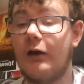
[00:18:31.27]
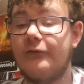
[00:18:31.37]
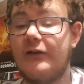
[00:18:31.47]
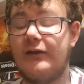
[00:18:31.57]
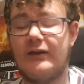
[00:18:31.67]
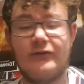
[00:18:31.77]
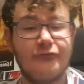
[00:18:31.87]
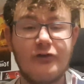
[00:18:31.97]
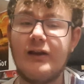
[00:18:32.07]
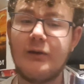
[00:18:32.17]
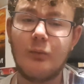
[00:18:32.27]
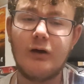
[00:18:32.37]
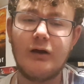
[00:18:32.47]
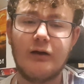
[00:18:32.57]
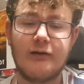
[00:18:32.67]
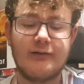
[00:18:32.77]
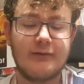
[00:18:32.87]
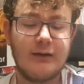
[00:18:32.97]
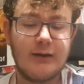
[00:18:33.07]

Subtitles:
I think it really works.